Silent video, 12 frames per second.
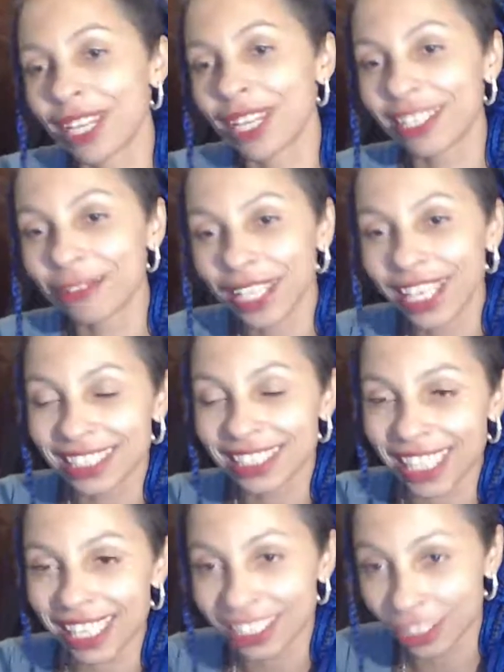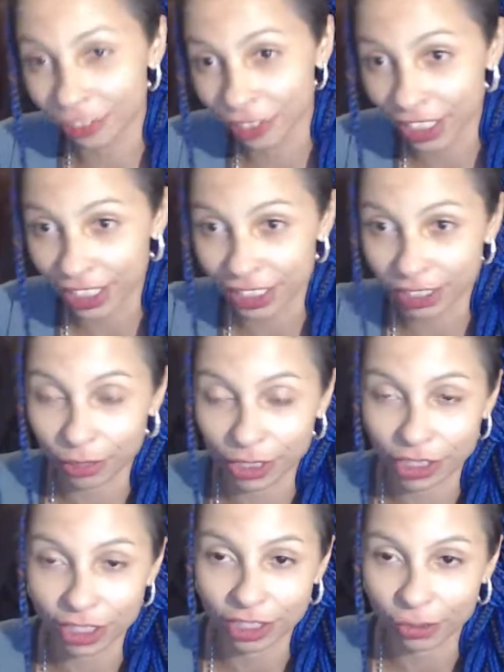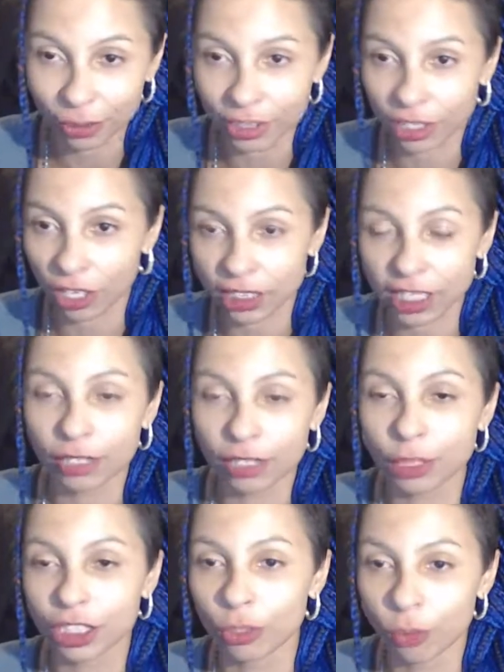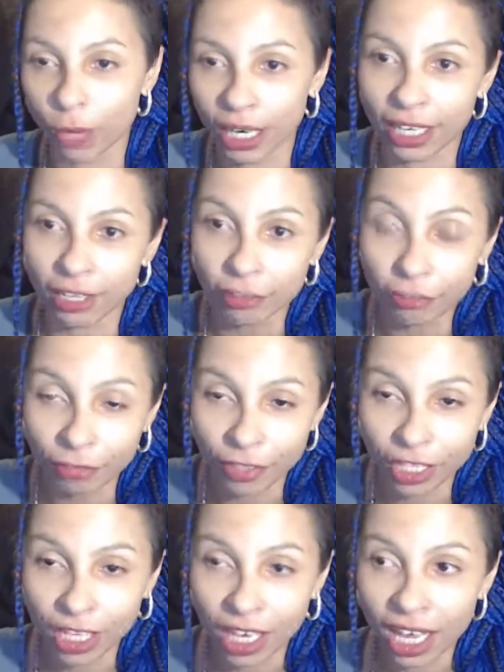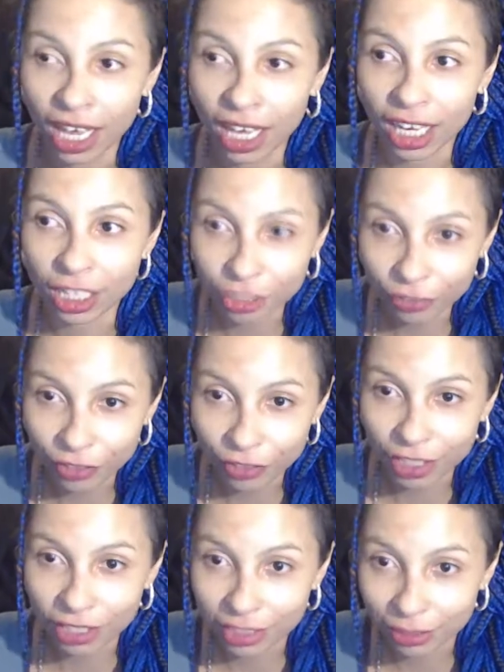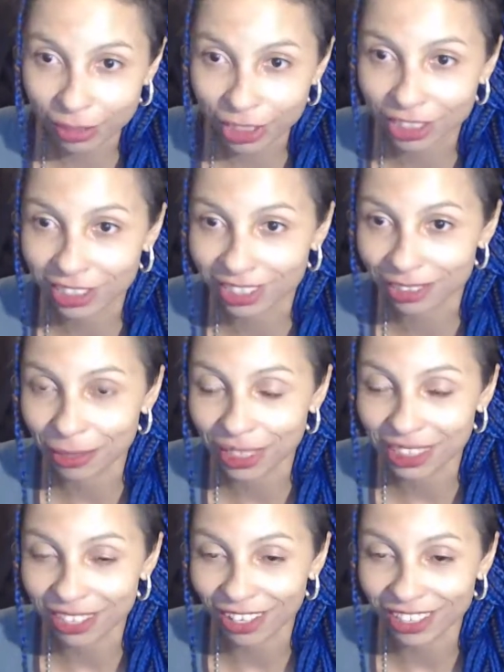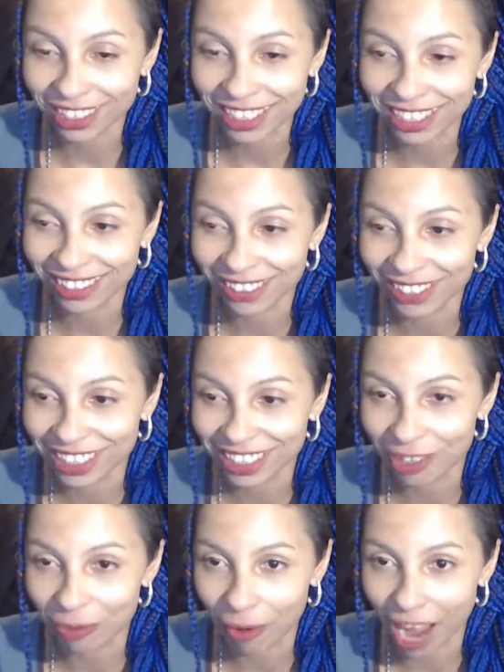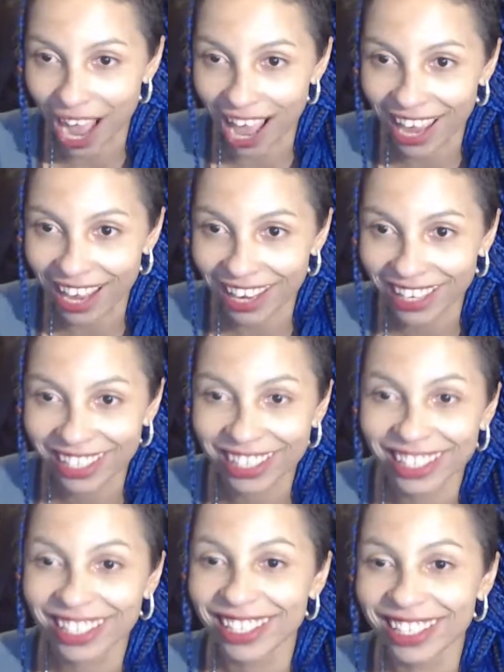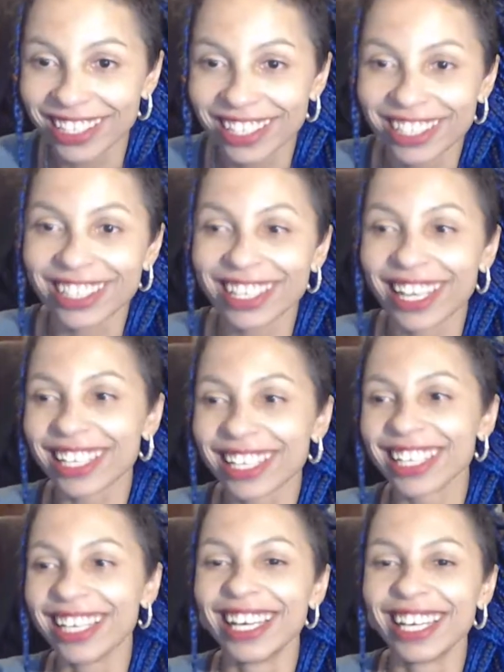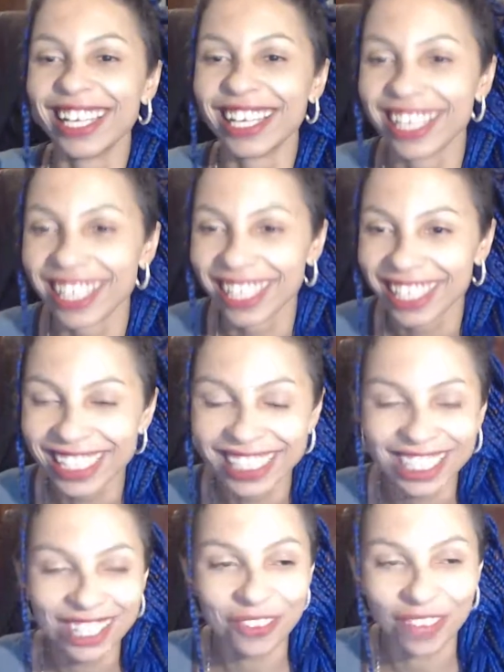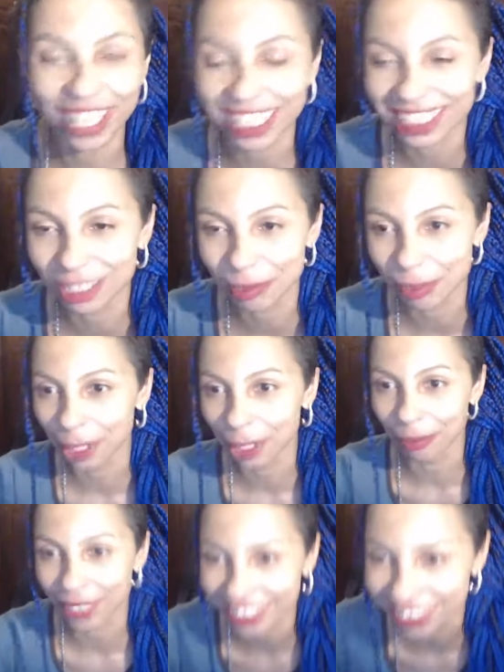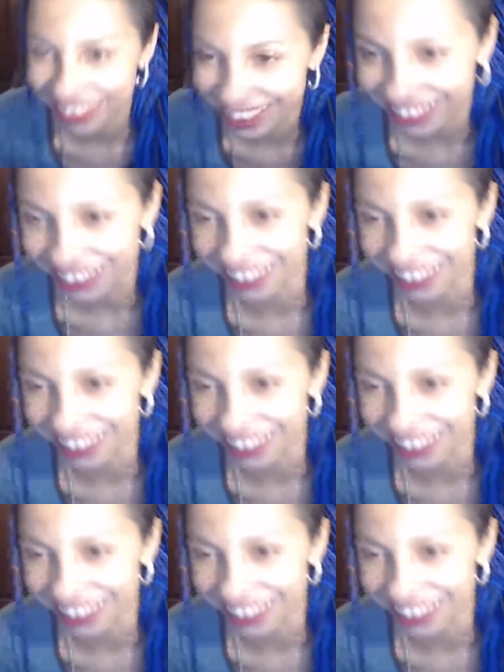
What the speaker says: whereas extroverted intuition is always asking the question, what if? Introverted intuition is always asking the question, why? Like, what is the purpose?